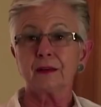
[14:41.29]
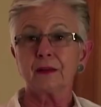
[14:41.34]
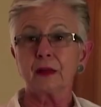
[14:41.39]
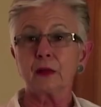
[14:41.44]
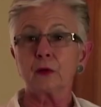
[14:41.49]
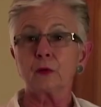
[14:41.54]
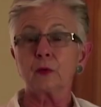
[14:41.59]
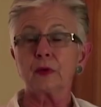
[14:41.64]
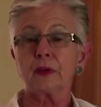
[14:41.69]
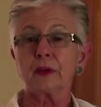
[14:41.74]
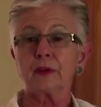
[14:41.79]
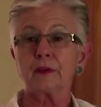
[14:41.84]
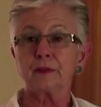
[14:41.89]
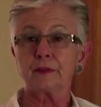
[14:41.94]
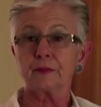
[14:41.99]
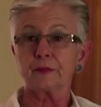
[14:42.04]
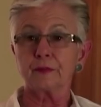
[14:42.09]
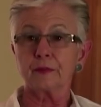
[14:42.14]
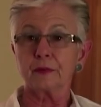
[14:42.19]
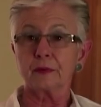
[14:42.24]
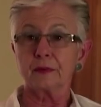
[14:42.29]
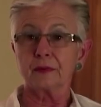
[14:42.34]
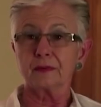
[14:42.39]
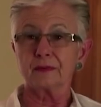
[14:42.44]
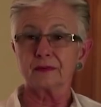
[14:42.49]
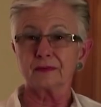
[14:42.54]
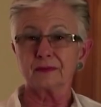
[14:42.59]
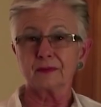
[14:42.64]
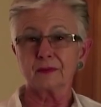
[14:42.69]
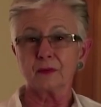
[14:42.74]
that we have
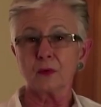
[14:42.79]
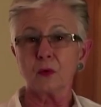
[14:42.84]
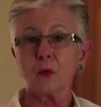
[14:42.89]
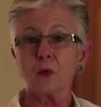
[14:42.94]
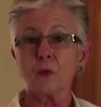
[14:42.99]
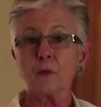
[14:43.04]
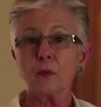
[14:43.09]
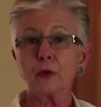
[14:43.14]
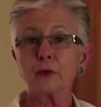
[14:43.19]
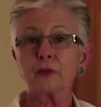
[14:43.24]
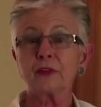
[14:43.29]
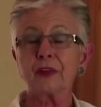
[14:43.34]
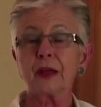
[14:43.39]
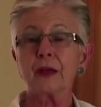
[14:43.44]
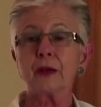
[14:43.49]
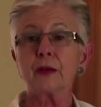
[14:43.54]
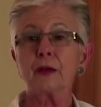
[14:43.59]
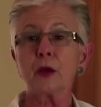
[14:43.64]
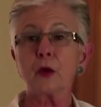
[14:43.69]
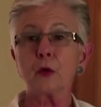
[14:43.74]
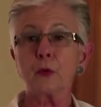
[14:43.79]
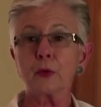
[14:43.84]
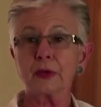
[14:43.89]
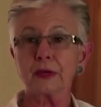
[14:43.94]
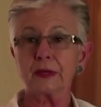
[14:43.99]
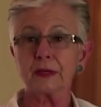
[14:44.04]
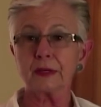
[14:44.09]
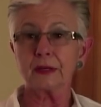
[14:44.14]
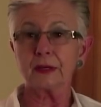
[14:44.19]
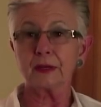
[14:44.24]
almost
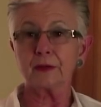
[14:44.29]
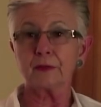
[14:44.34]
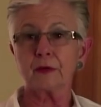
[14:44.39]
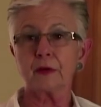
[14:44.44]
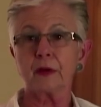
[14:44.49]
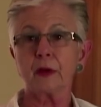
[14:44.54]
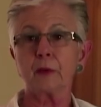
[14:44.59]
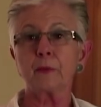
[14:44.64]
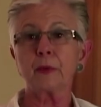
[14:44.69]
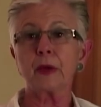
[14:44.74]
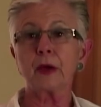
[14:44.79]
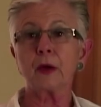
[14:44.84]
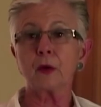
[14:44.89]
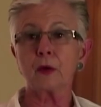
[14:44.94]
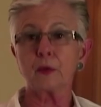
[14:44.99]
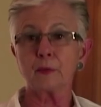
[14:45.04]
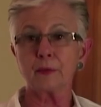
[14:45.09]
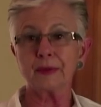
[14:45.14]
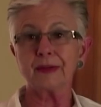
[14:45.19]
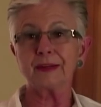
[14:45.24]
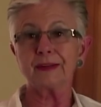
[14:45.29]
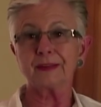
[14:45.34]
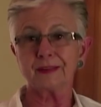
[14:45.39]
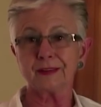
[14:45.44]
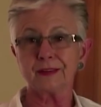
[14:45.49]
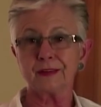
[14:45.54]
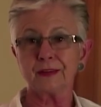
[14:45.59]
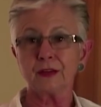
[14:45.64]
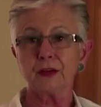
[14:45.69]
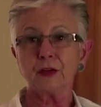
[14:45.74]
unknowingly given up our
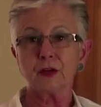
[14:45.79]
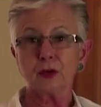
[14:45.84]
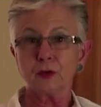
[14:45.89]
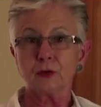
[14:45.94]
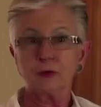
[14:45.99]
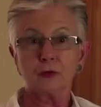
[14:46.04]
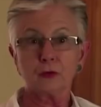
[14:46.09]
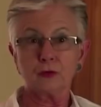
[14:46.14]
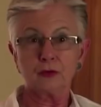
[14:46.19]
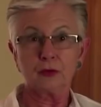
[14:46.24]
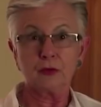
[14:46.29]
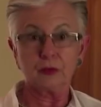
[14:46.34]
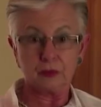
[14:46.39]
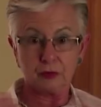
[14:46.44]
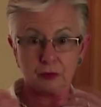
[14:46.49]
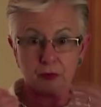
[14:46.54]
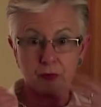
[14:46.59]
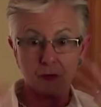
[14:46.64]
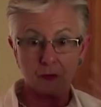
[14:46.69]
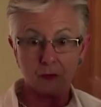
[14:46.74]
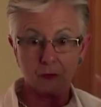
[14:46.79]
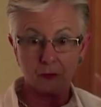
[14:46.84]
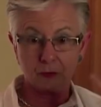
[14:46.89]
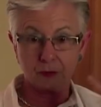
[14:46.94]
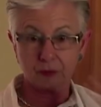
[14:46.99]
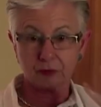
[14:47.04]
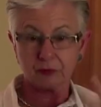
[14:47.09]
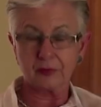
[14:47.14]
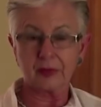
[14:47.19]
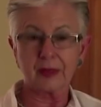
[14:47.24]
ability to just
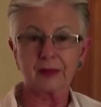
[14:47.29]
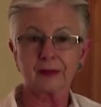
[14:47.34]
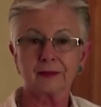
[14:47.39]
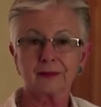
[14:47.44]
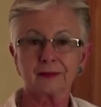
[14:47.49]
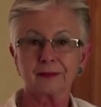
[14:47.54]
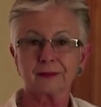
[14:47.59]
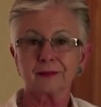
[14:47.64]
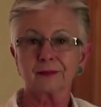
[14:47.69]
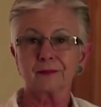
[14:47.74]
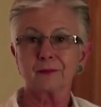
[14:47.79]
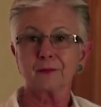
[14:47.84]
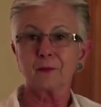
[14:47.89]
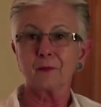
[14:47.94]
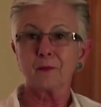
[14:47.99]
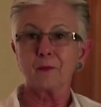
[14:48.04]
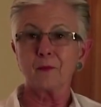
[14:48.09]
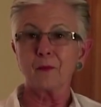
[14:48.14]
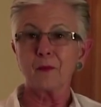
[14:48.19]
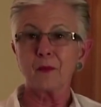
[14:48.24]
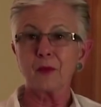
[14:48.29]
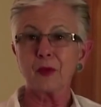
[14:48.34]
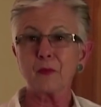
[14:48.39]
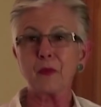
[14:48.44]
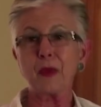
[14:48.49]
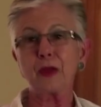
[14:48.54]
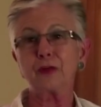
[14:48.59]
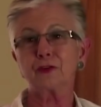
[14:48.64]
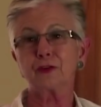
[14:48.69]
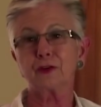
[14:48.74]
use that
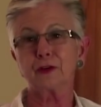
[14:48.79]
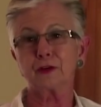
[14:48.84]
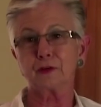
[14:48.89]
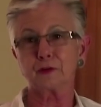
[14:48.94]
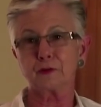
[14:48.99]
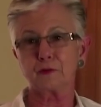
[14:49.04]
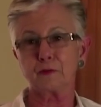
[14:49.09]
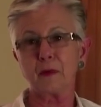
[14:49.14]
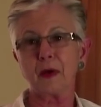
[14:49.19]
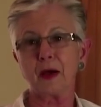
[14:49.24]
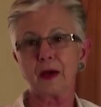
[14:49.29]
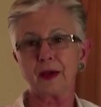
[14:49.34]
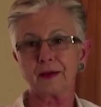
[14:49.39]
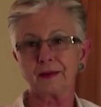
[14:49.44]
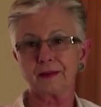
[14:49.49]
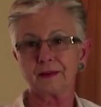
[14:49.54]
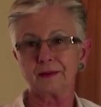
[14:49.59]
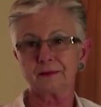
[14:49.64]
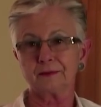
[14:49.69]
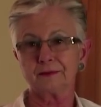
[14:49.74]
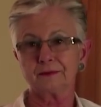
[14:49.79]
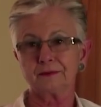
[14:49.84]
imaginative mind.